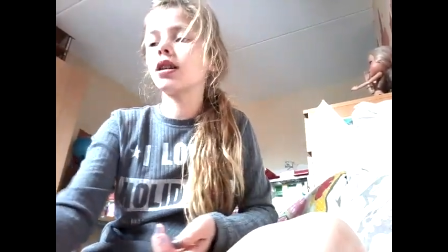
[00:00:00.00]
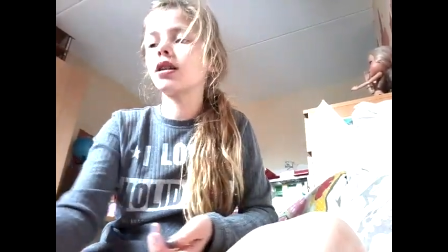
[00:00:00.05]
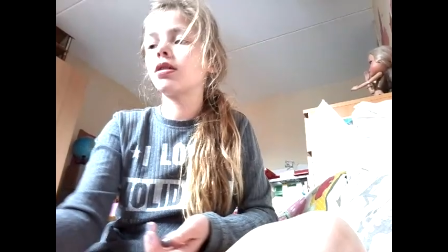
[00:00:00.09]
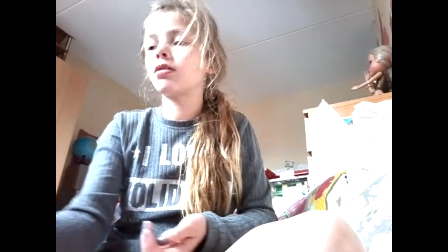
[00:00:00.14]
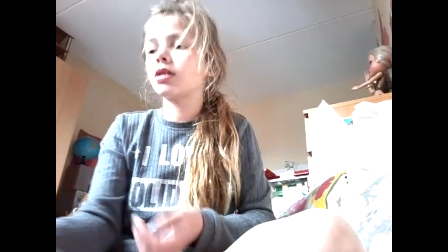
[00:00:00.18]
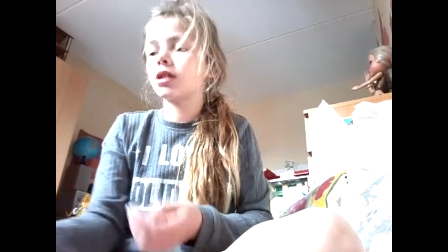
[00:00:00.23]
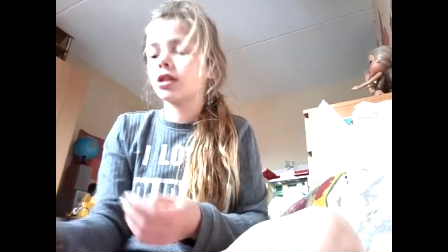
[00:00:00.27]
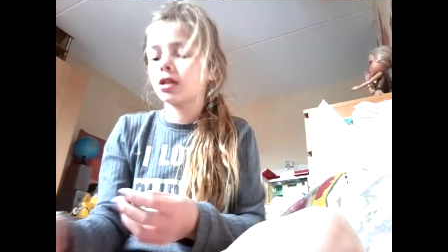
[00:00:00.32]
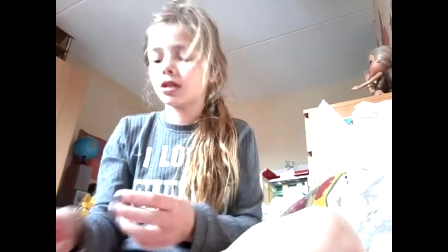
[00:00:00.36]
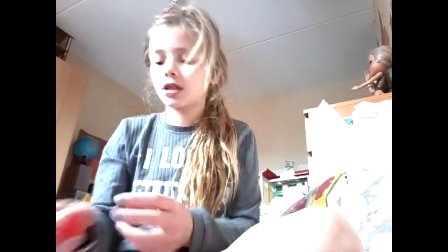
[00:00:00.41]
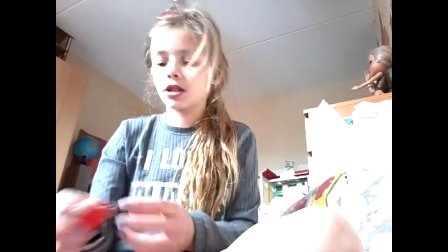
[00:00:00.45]

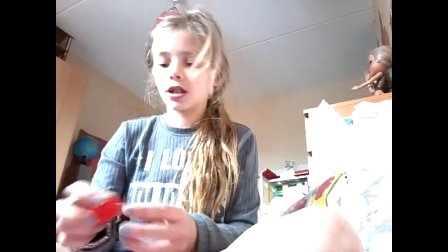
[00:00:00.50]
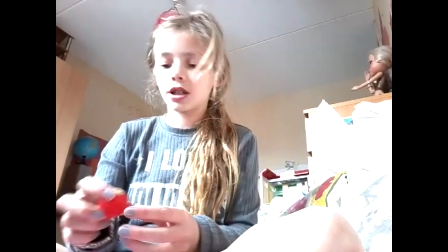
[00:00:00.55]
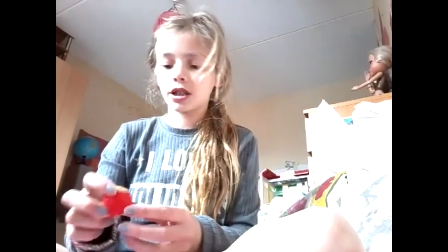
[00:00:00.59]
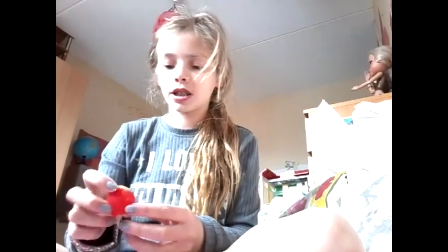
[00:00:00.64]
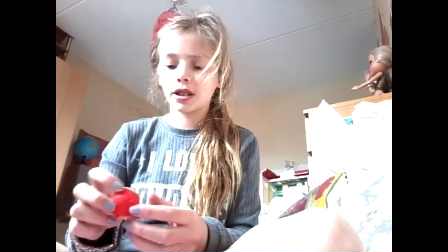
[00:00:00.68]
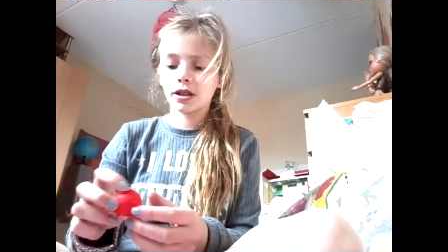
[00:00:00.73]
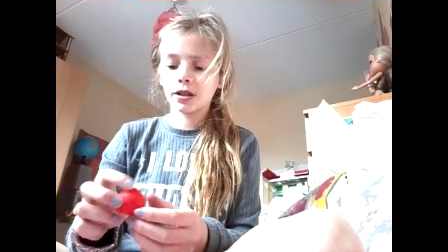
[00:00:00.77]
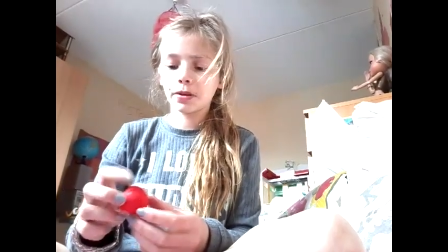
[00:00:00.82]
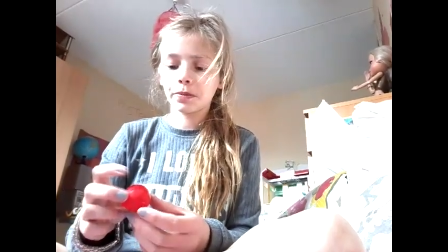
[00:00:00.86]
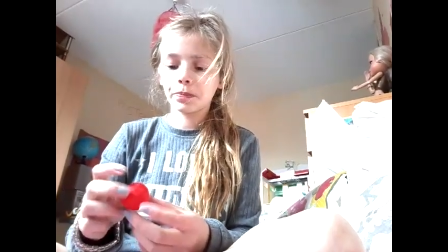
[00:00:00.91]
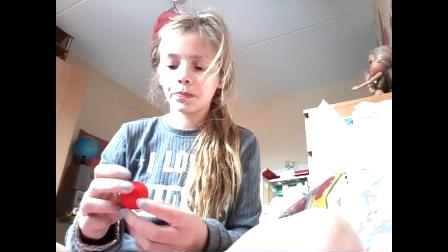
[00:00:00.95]
What is
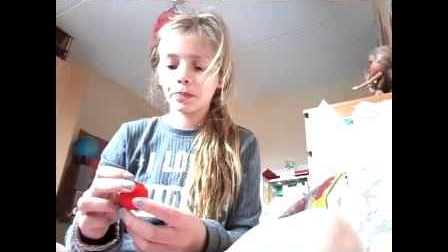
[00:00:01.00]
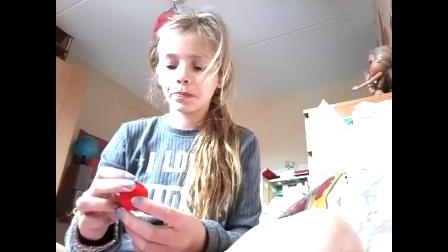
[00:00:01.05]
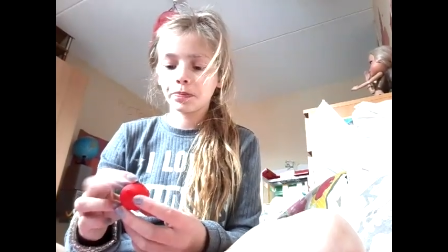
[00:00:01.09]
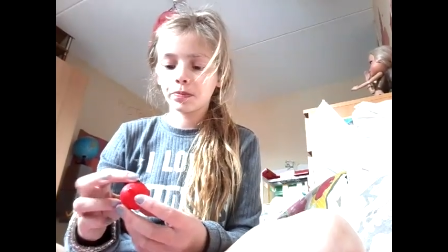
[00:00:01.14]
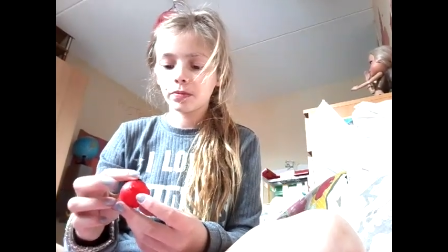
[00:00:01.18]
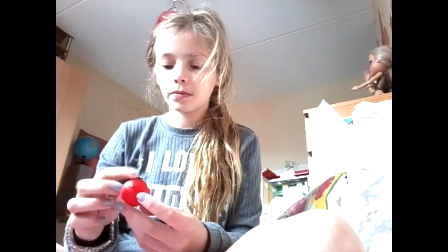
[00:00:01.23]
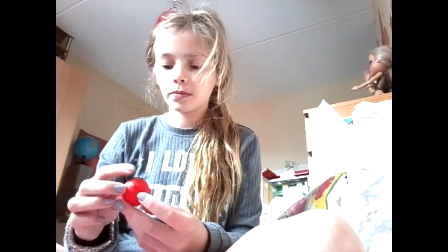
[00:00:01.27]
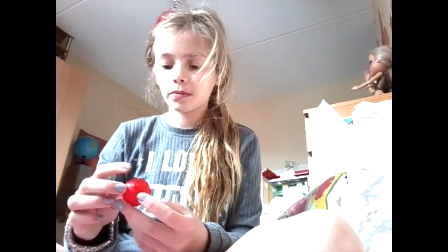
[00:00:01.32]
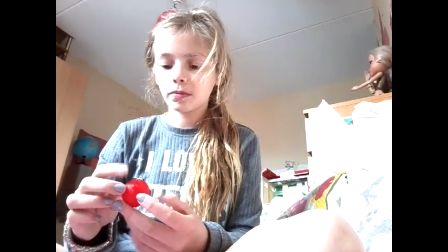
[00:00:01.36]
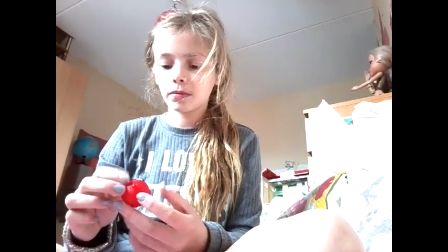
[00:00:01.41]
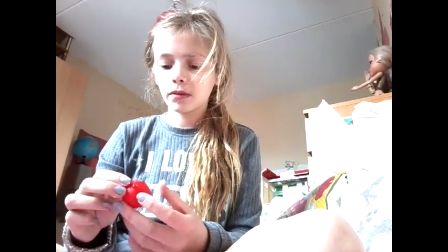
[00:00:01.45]
this?
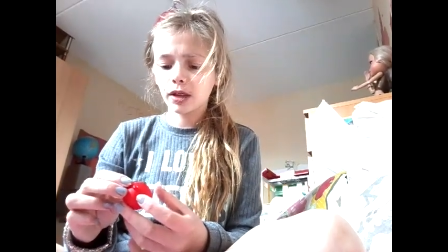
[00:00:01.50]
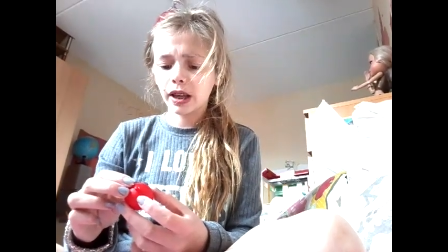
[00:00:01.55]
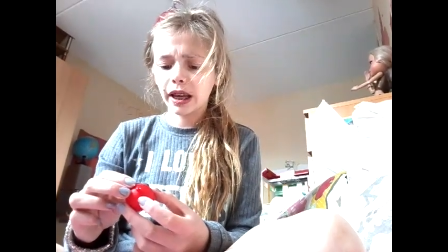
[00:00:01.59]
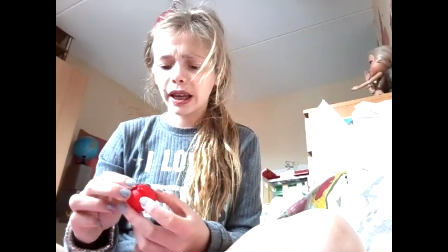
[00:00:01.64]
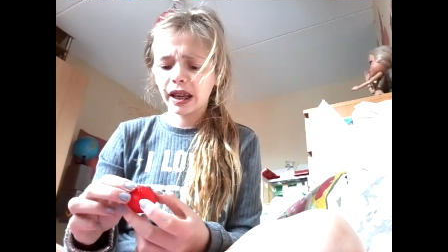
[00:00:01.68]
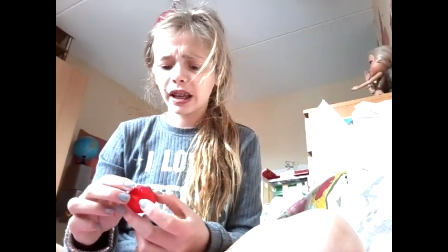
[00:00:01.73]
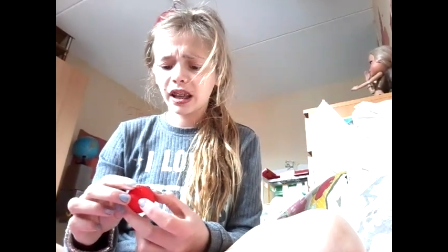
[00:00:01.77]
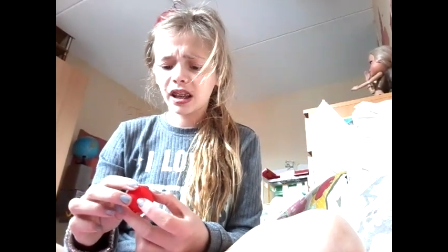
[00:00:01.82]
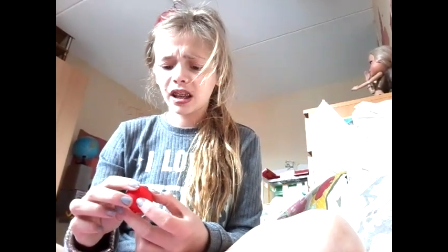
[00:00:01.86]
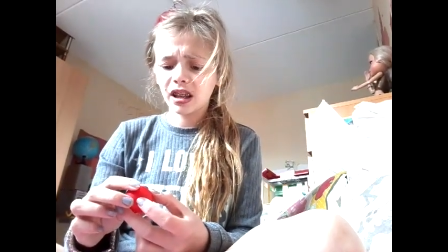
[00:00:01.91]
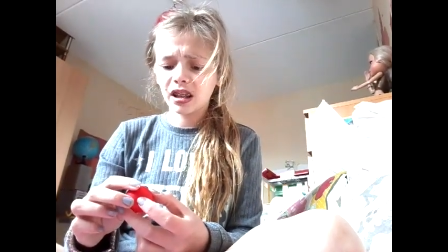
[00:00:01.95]

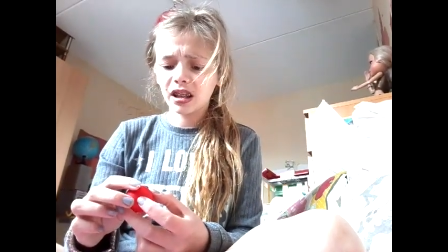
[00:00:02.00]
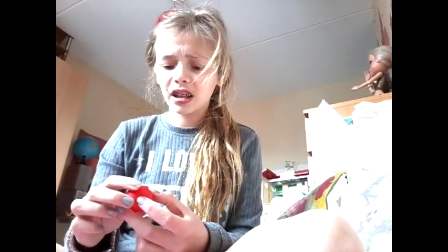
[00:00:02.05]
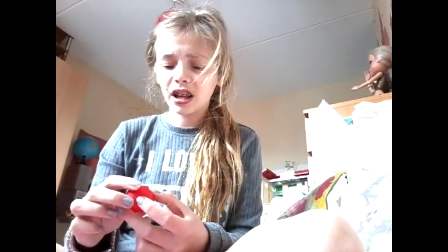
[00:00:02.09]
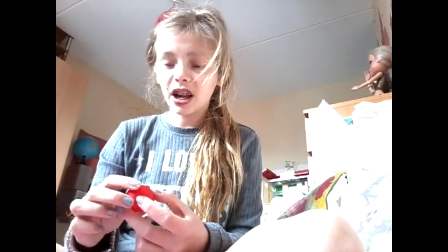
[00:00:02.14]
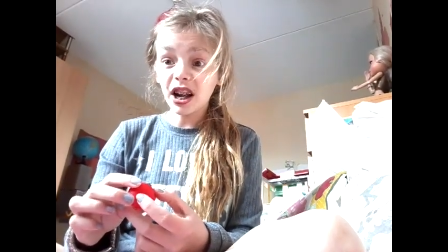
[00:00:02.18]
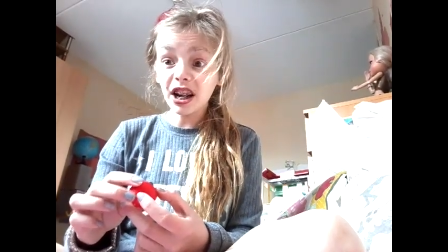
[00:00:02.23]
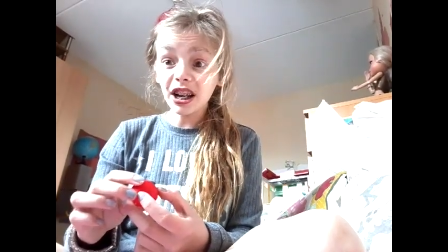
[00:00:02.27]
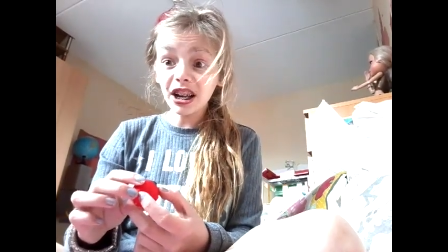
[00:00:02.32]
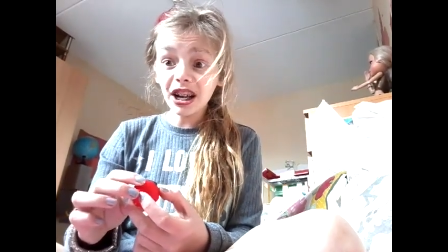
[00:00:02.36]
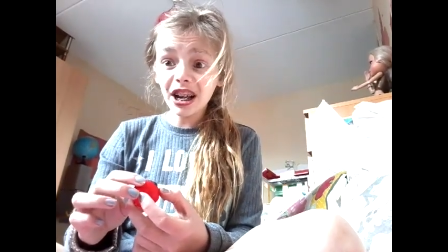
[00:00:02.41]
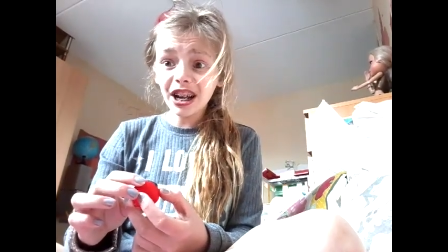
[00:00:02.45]

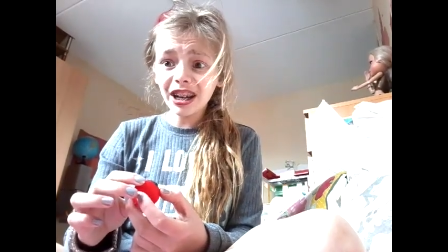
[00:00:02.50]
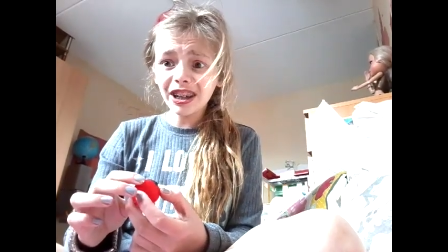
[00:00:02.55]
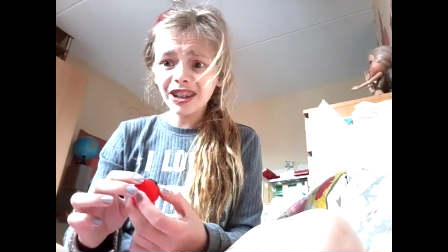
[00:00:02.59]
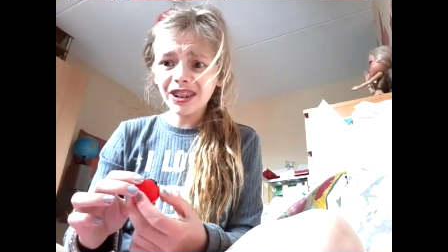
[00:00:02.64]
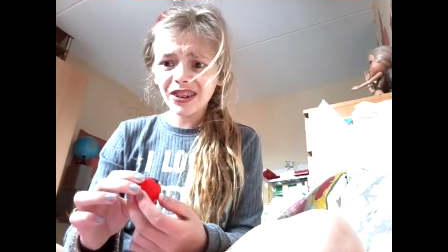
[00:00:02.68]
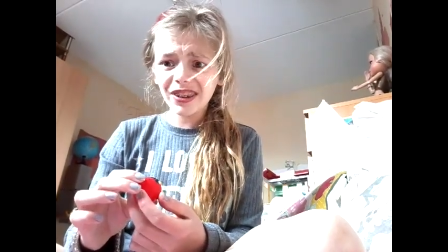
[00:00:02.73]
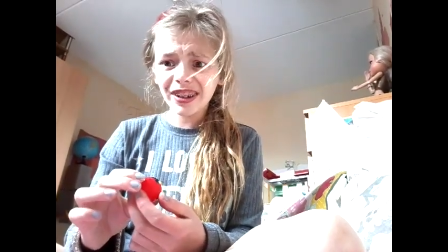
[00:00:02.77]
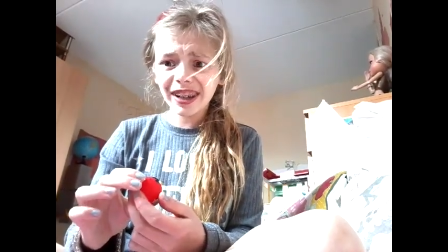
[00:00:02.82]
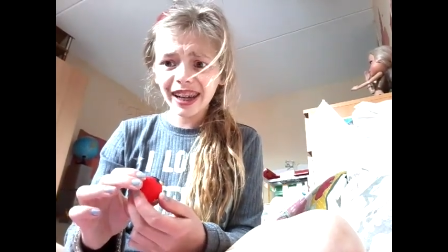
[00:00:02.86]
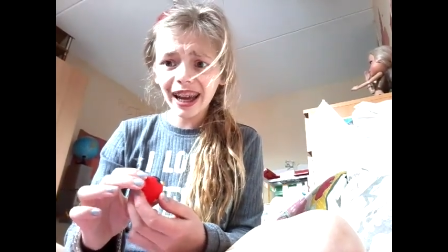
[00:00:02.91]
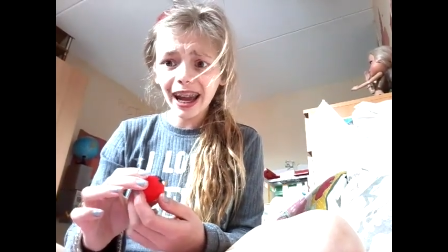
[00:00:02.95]
Are you
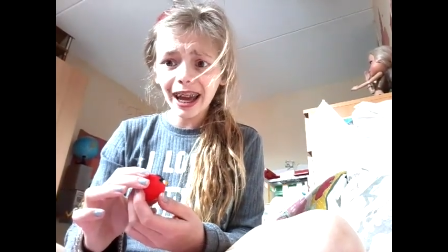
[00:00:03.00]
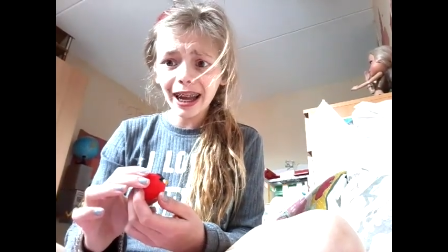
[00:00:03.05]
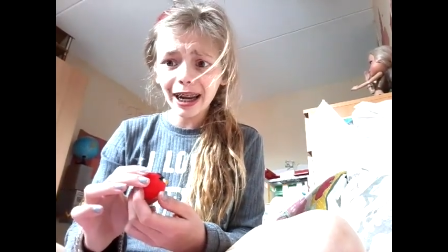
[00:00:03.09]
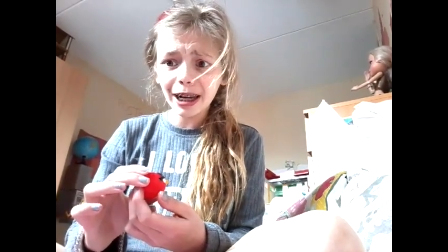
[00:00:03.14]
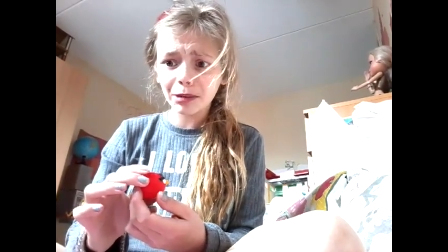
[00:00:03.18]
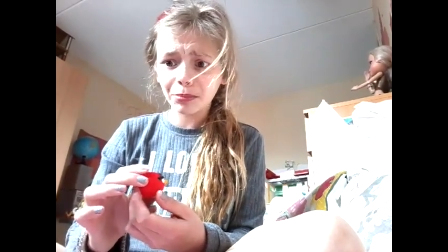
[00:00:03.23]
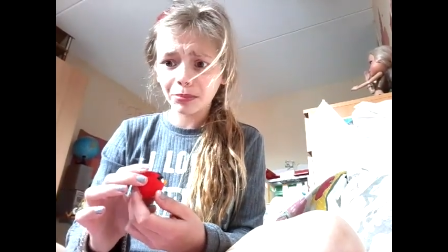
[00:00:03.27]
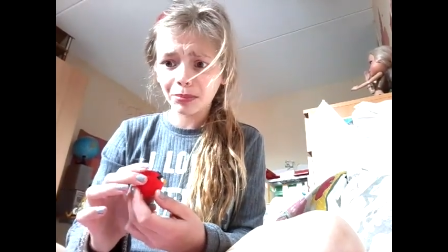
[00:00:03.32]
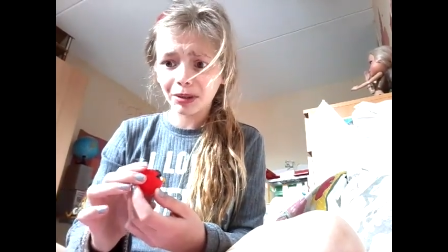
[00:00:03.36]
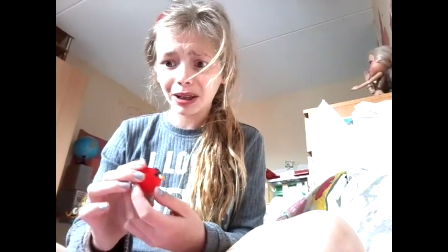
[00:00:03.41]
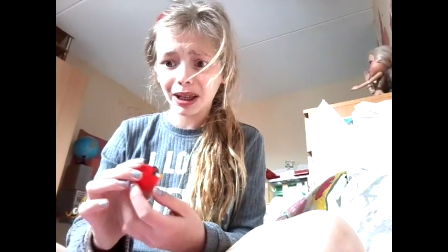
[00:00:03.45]

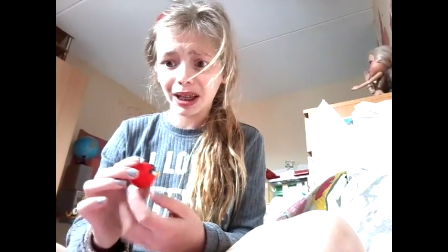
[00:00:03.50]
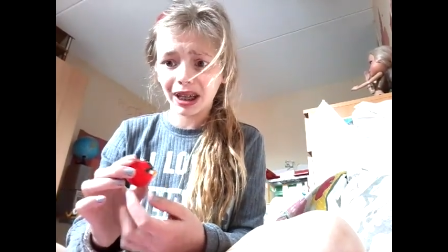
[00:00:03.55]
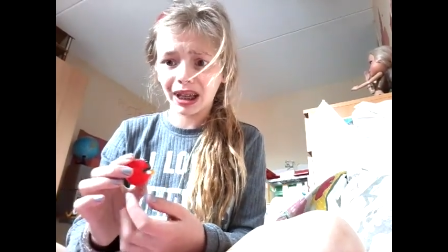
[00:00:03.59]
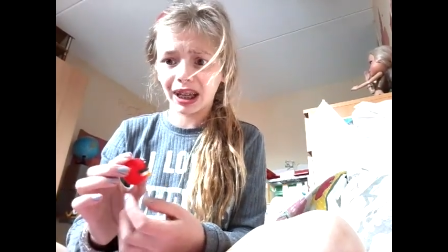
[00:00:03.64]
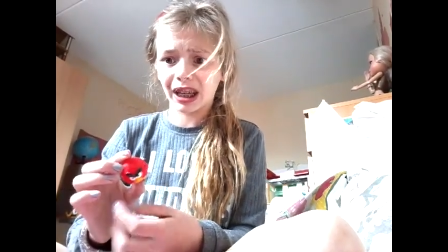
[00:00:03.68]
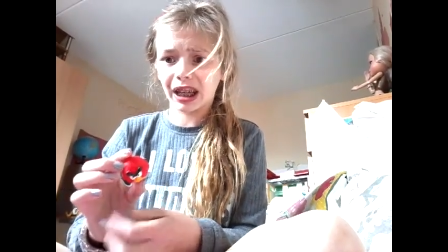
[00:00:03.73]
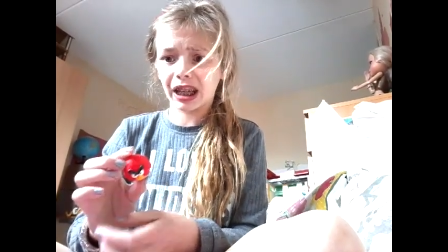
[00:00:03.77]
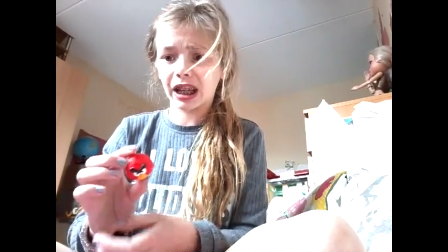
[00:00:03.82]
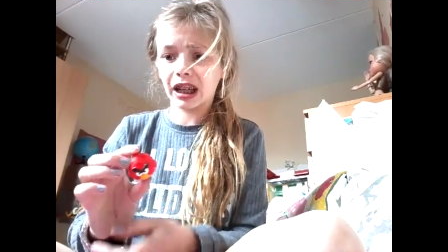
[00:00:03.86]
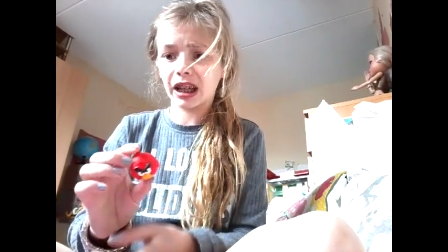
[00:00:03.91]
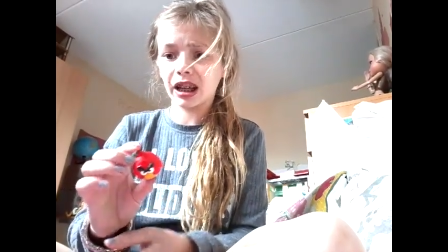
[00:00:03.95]
kidding
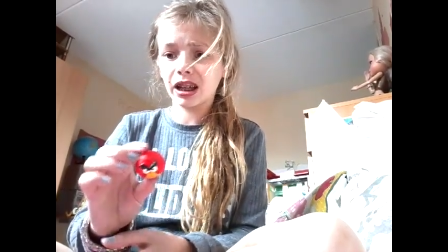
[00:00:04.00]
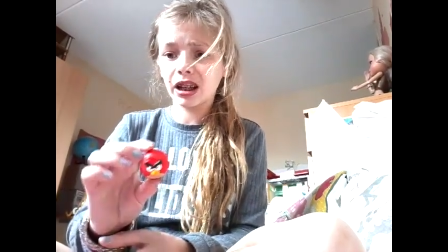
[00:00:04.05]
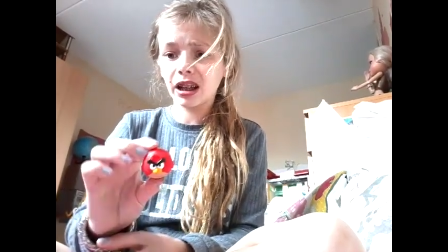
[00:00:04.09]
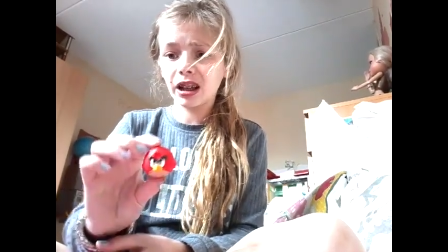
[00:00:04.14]
me?